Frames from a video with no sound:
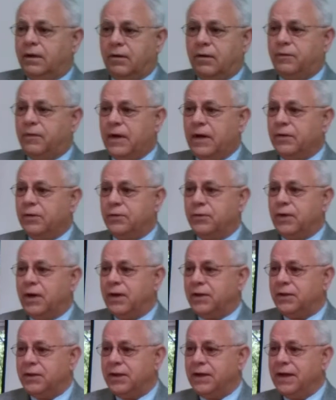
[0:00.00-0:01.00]
Her father
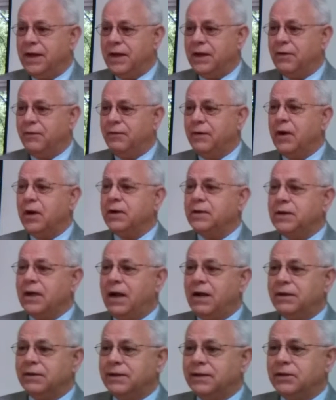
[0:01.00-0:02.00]
thought that he had a very
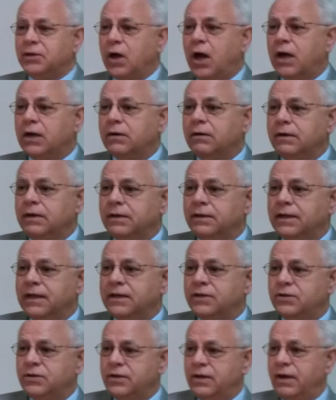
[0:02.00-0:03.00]
talented daughter and
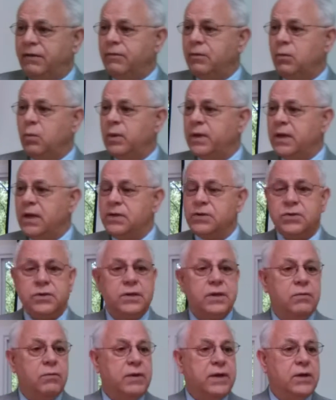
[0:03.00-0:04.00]
that everyone else
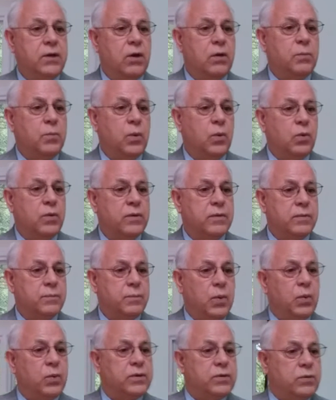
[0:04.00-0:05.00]
should read her
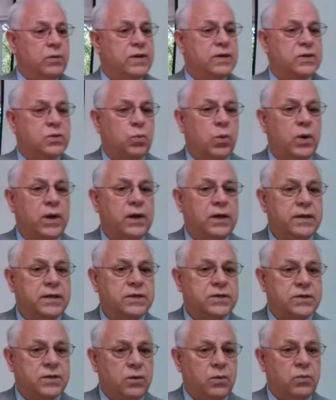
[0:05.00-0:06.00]
poetry as well,
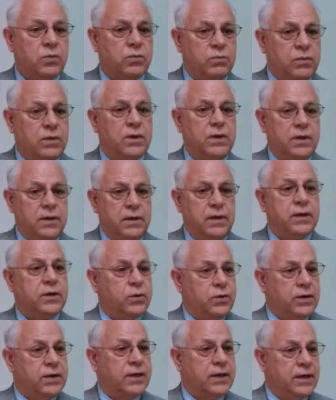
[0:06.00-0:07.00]
and so he
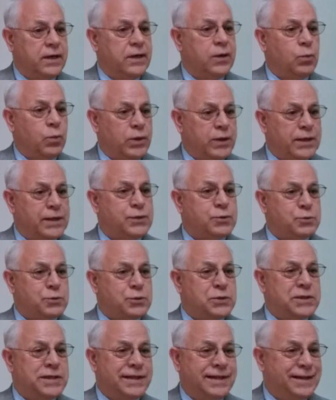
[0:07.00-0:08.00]
couldn't get anyone
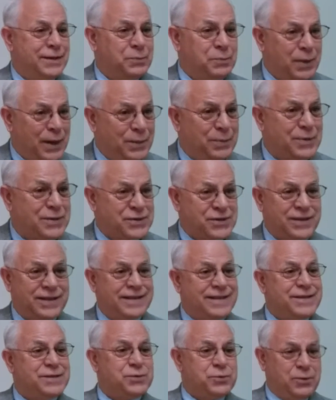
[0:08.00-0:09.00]
interested in publishing
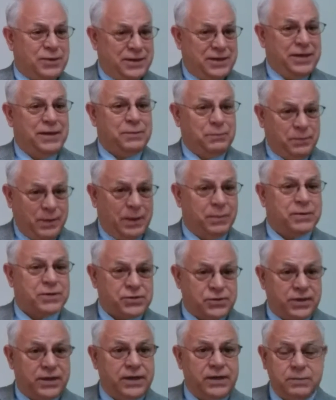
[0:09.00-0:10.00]
it, so he
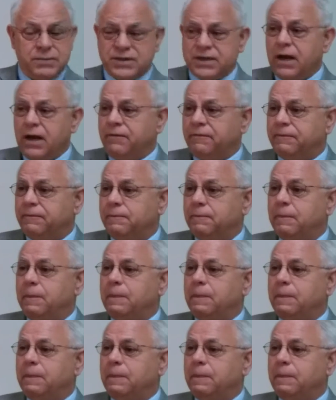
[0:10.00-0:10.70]
published it himself.